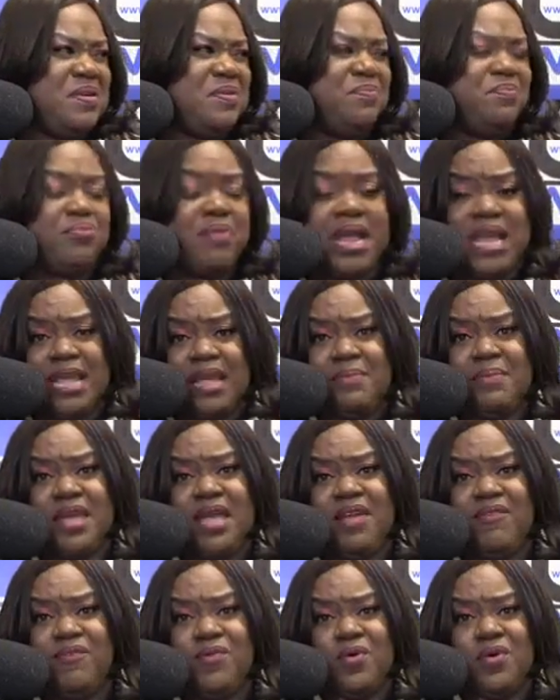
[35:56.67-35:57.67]
bring him
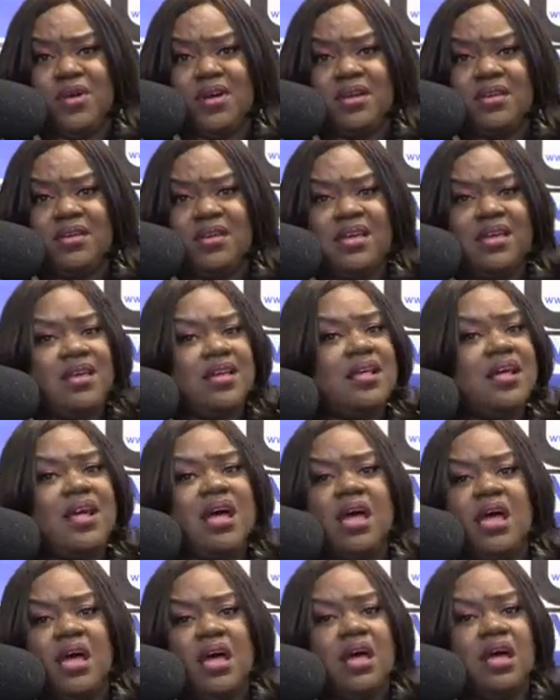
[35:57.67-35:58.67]
in for,
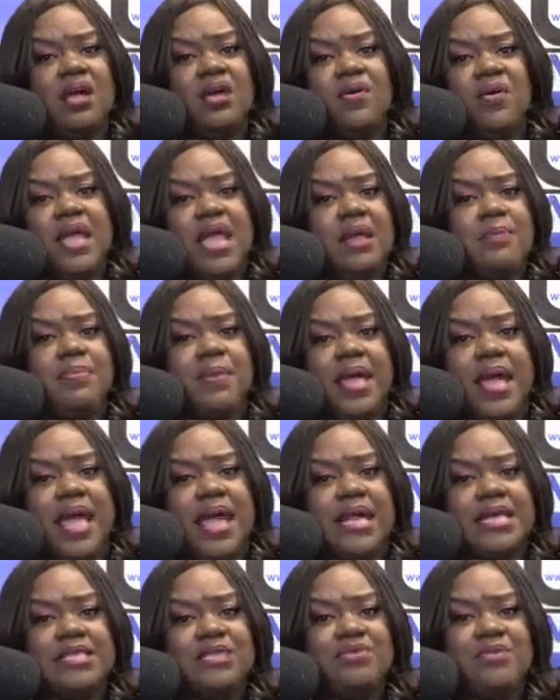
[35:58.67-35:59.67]
go ahead and
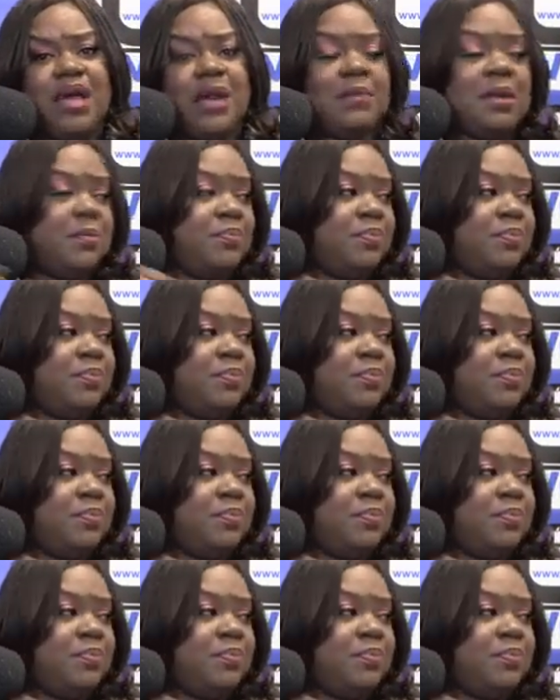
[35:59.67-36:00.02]
pass. You know how many